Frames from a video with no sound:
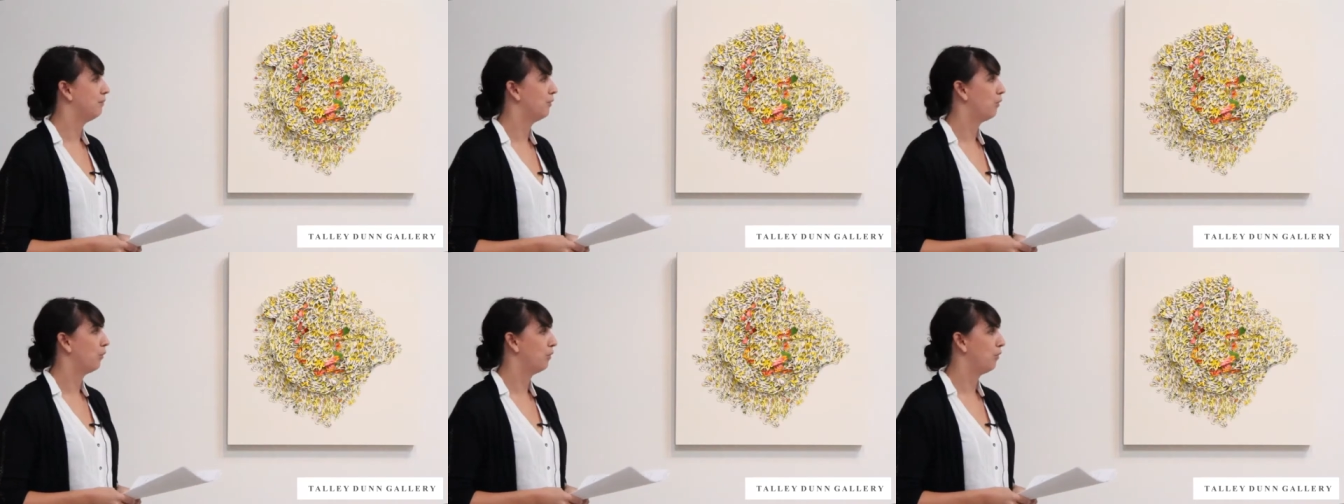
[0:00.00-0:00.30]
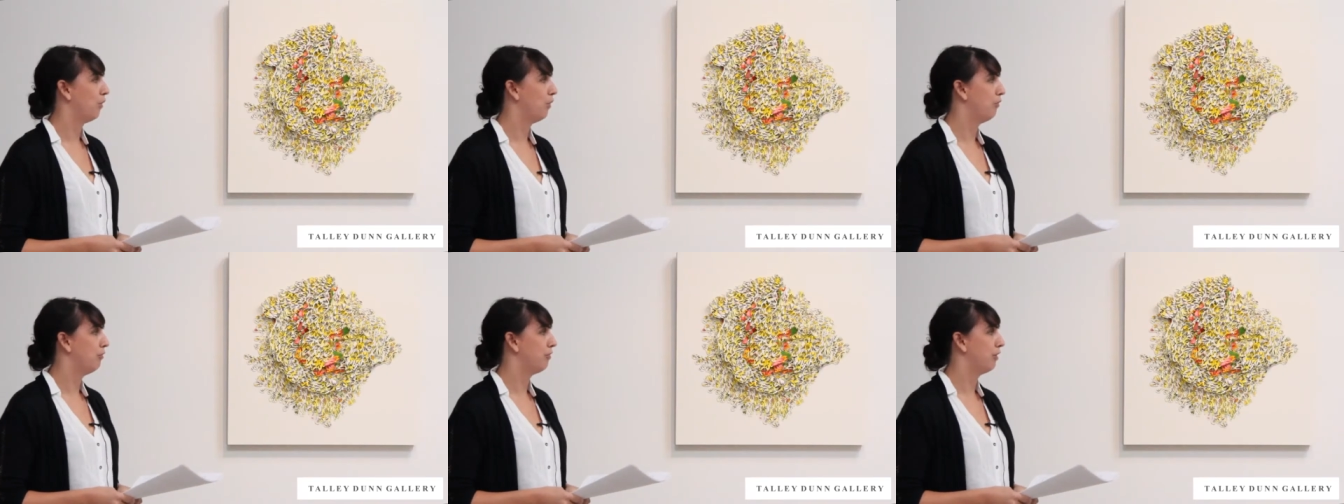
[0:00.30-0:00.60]
or
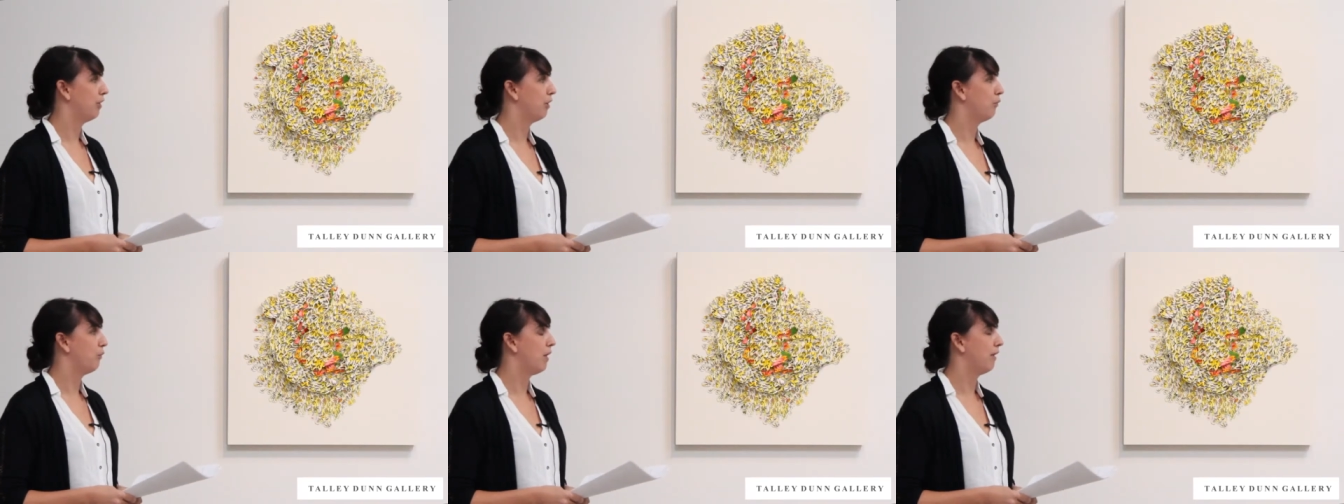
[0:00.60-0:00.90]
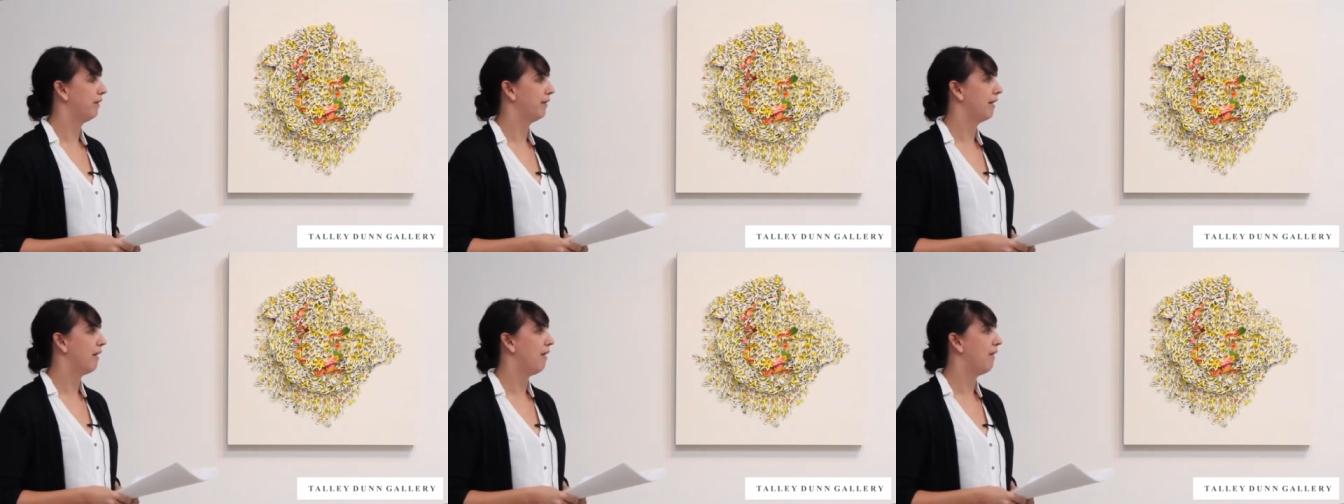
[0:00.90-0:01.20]
know very
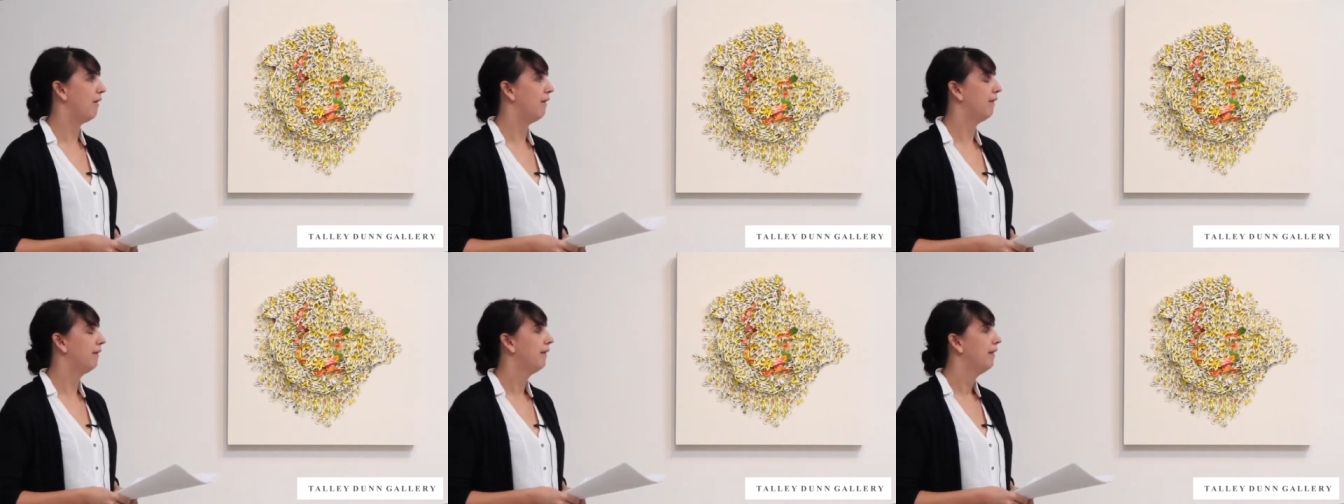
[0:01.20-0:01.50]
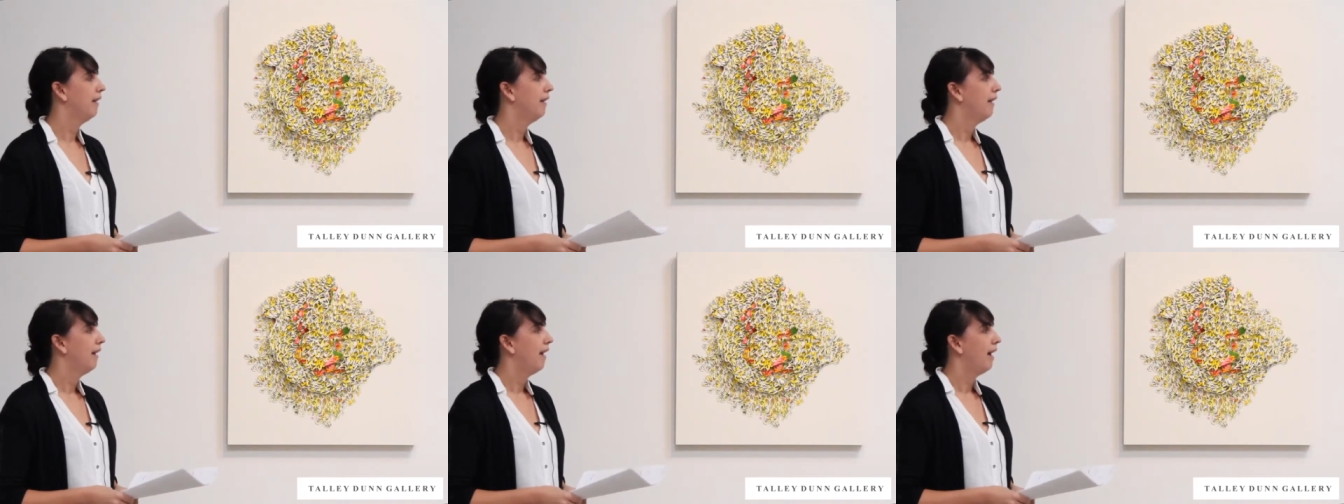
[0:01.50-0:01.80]
well at all,
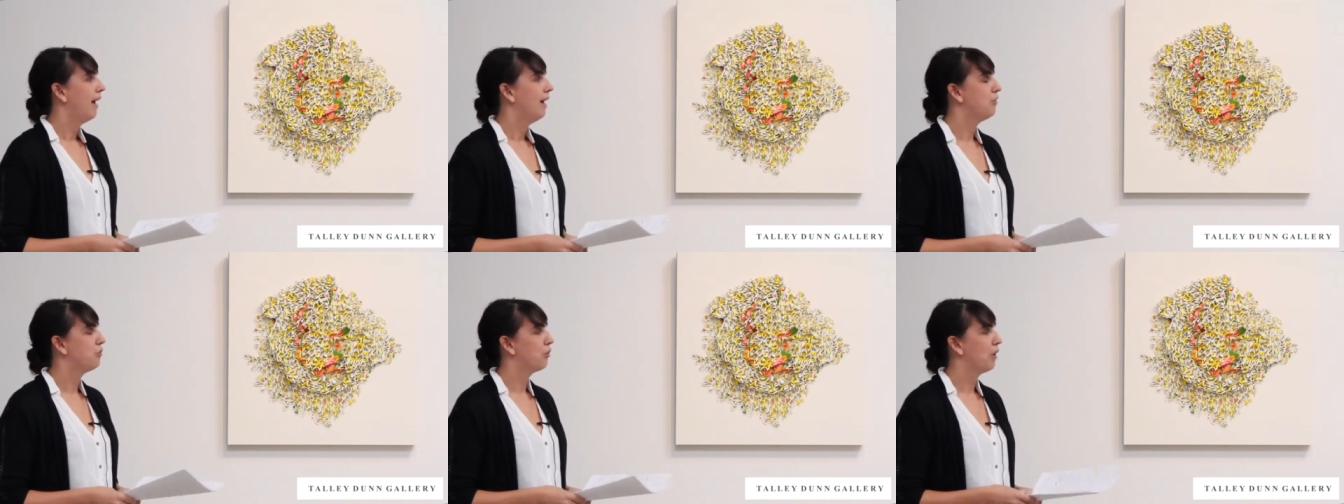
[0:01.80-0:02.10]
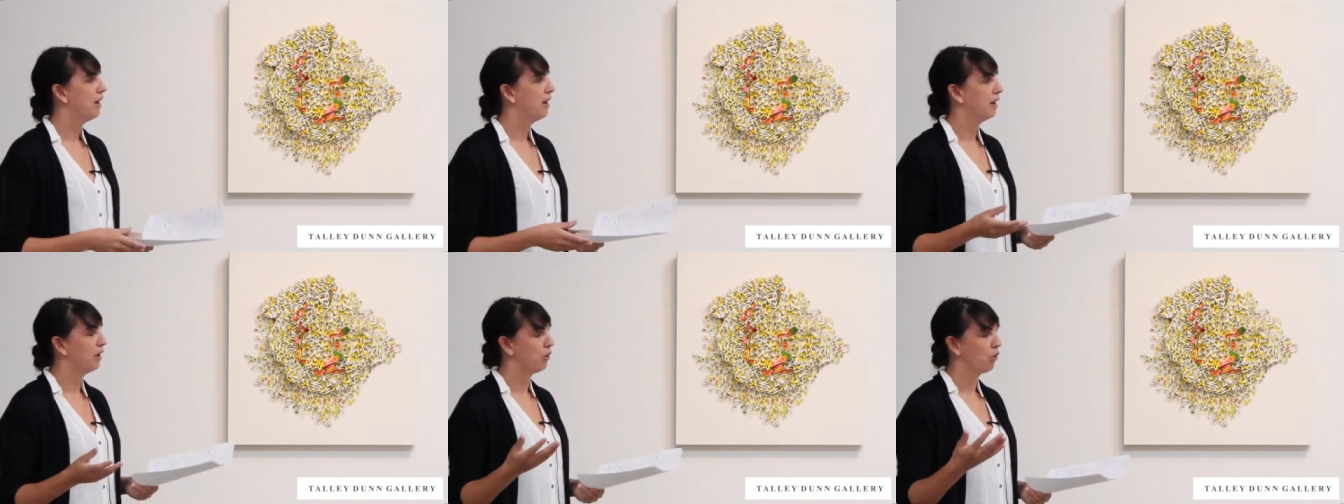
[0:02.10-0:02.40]
and
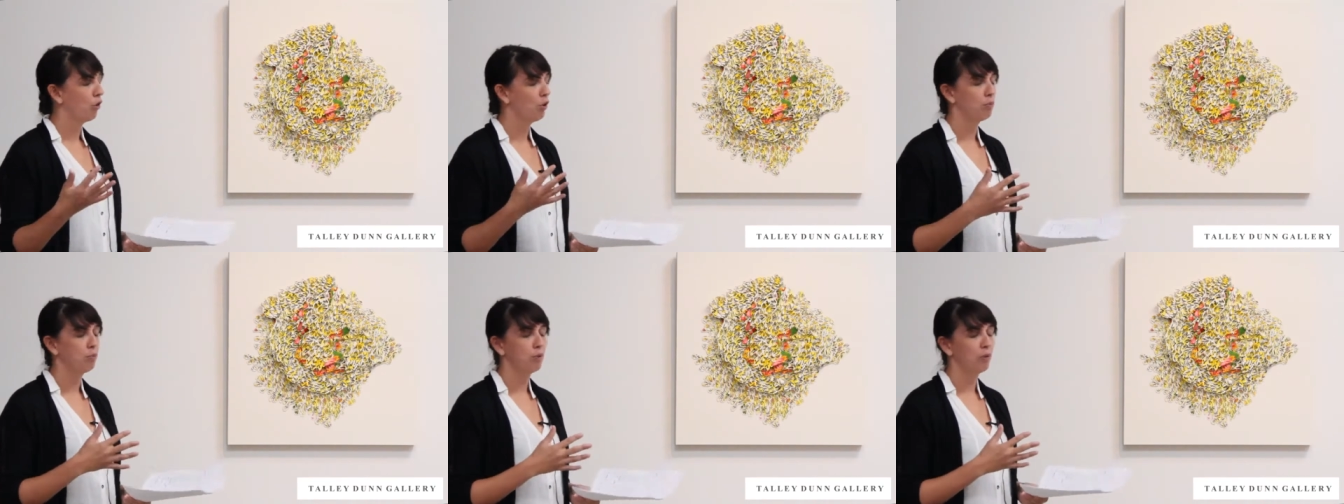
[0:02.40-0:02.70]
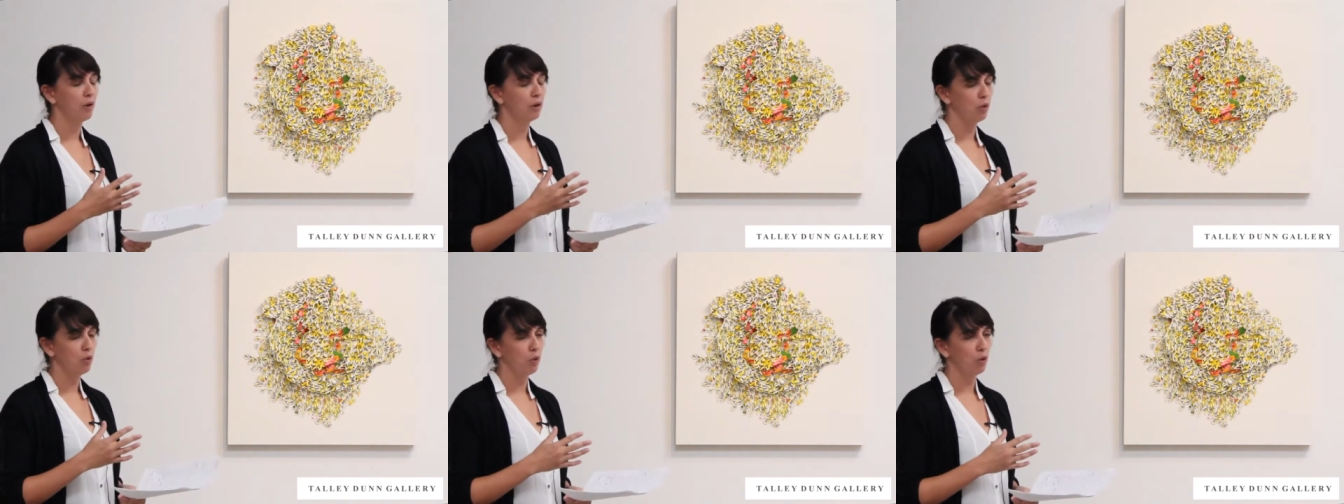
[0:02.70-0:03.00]
try to
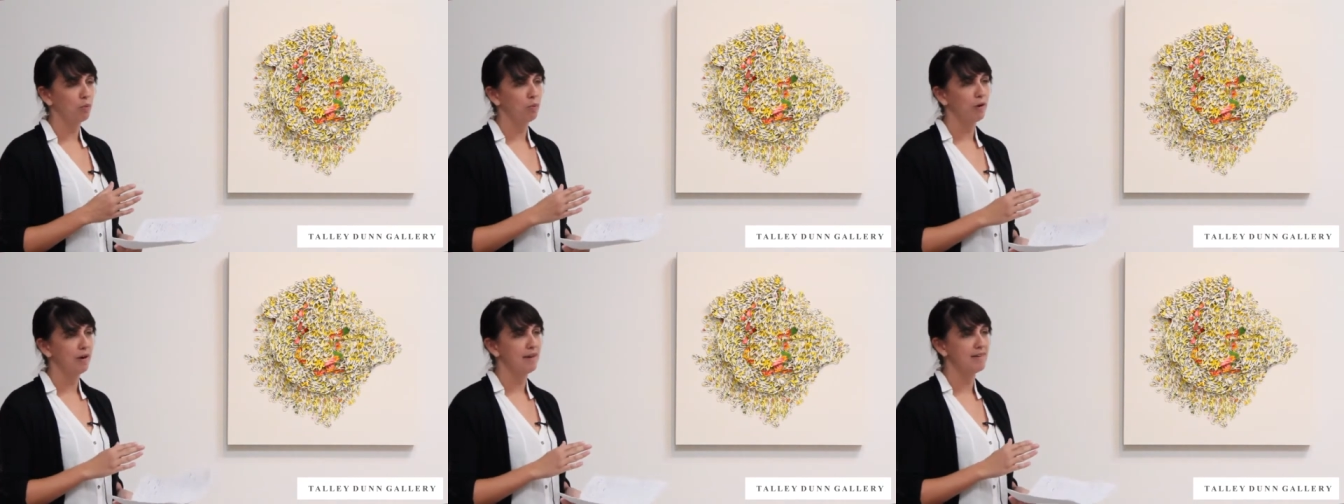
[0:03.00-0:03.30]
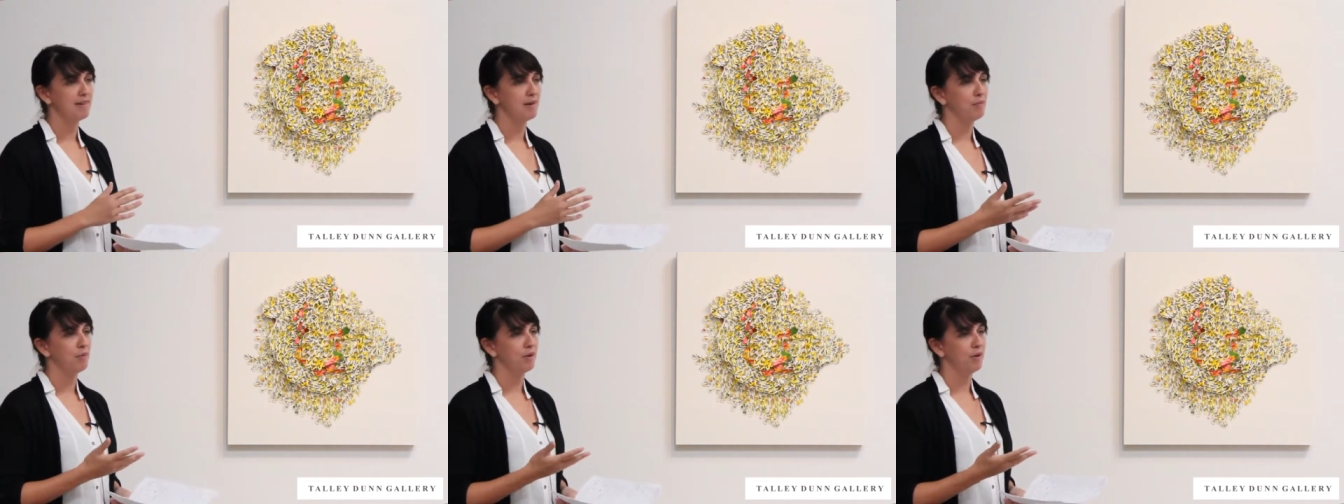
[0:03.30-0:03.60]
incorporate
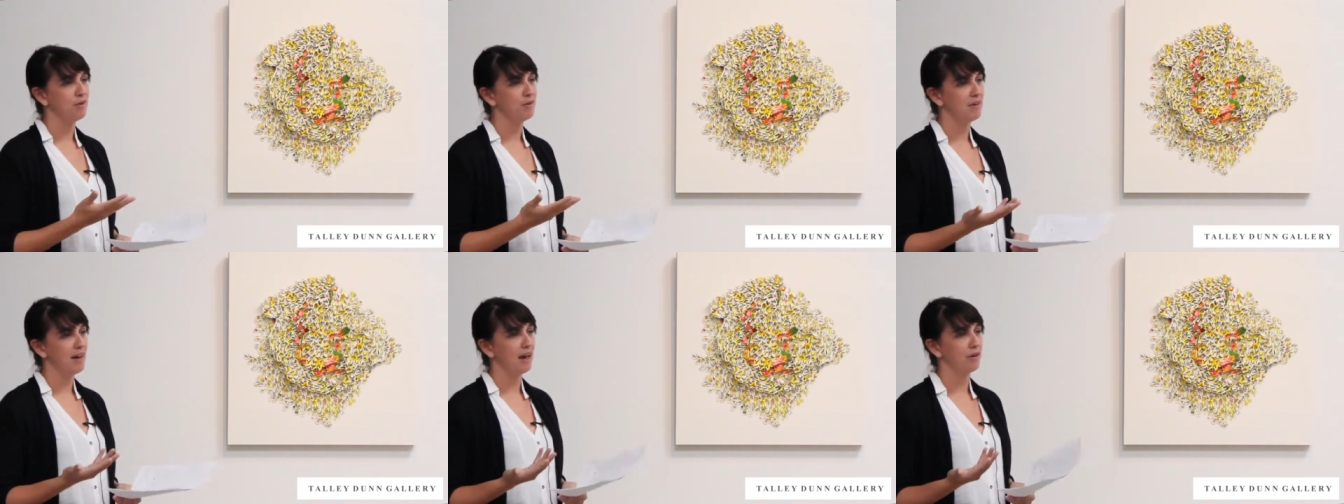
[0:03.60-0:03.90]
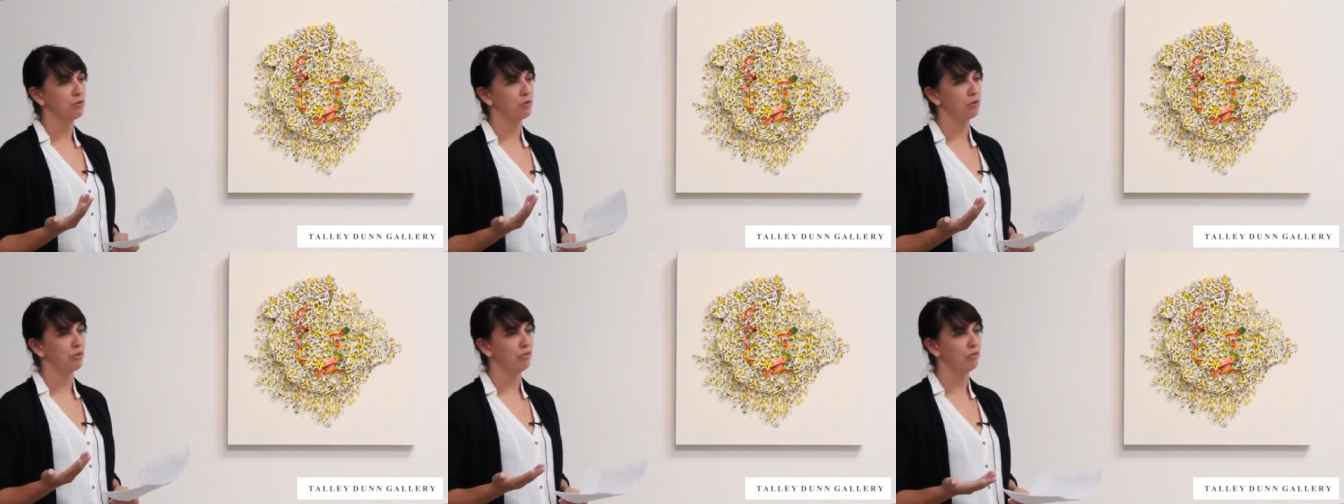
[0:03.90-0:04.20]
some of those
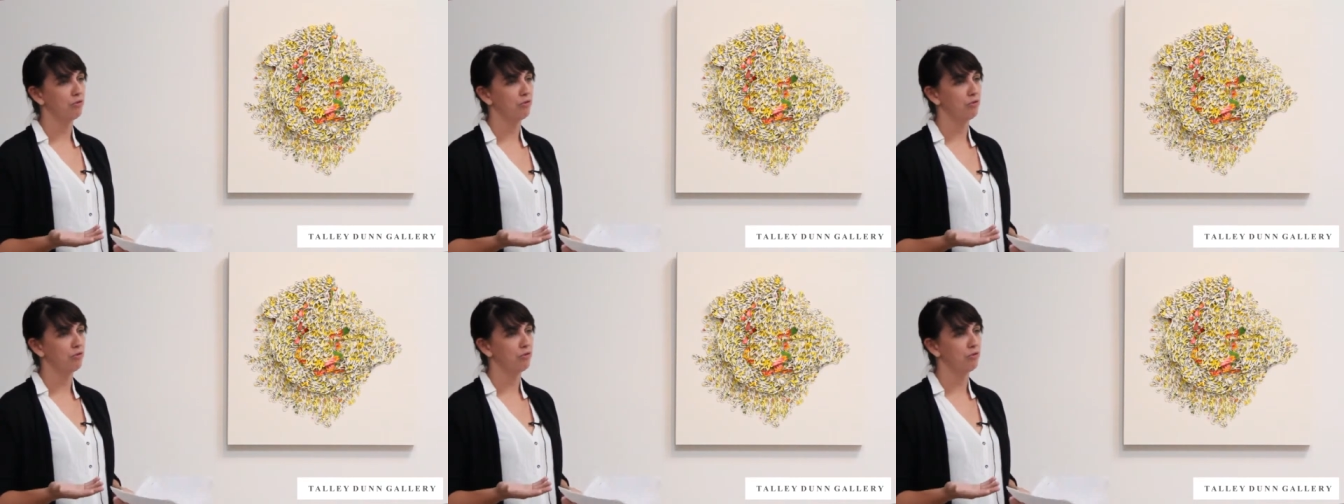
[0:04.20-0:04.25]
natural